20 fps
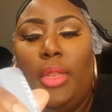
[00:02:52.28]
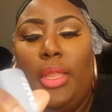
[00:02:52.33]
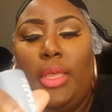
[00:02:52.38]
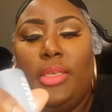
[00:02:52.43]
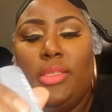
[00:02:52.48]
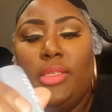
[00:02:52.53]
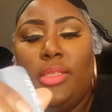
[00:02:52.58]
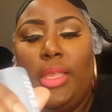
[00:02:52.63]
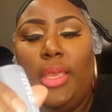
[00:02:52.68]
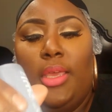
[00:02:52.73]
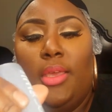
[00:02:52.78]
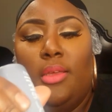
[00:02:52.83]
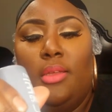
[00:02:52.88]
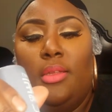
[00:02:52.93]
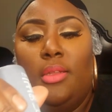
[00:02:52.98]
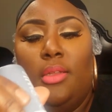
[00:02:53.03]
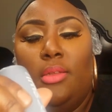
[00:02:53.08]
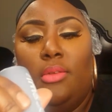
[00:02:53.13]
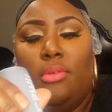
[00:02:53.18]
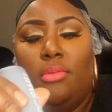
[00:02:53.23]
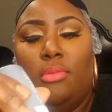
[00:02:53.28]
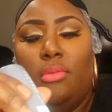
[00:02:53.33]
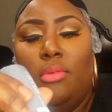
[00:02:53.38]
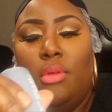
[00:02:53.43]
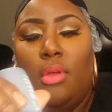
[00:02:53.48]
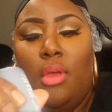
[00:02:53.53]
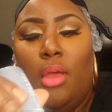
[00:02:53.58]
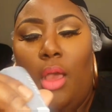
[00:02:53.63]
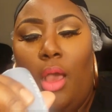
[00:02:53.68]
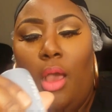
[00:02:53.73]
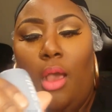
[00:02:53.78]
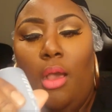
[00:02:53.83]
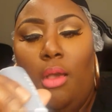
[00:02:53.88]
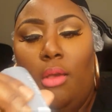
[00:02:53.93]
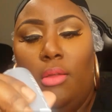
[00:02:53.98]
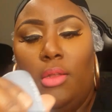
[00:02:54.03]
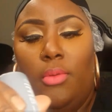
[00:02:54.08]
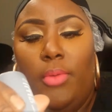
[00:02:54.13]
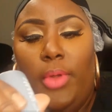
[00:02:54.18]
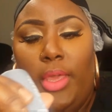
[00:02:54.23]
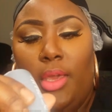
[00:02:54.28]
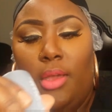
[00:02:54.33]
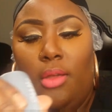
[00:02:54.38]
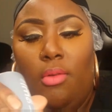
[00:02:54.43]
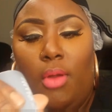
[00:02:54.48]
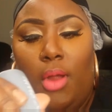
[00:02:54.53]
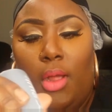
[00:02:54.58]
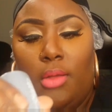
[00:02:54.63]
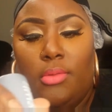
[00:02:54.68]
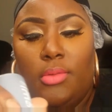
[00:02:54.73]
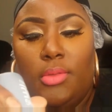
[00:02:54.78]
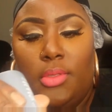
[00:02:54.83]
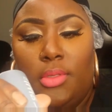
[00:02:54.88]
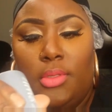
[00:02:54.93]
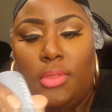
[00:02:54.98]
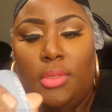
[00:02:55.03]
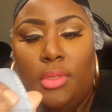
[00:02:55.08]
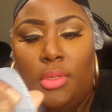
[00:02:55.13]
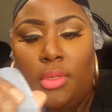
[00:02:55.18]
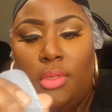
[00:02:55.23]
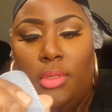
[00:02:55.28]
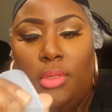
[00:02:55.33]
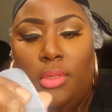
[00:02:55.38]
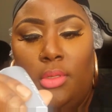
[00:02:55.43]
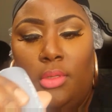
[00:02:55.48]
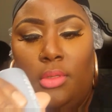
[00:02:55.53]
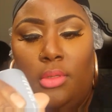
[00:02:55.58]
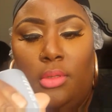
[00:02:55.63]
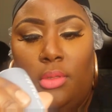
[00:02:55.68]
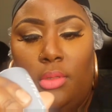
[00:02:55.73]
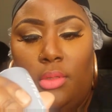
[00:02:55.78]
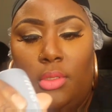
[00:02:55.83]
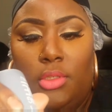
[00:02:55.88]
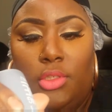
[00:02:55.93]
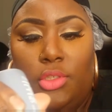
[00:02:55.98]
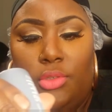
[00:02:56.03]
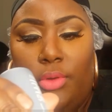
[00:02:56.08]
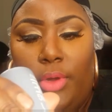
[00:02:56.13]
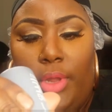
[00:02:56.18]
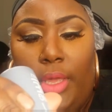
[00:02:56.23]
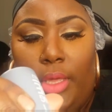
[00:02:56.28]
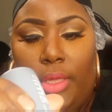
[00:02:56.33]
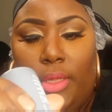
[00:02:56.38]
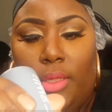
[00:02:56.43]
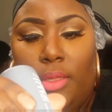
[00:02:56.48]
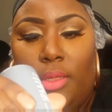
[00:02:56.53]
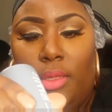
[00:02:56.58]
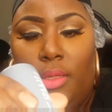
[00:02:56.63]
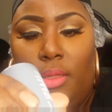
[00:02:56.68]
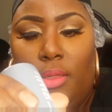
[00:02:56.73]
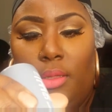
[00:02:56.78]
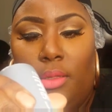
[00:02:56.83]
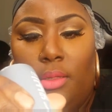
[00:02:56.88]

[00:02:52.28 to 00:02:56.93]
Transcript: place that glue all the way across the track.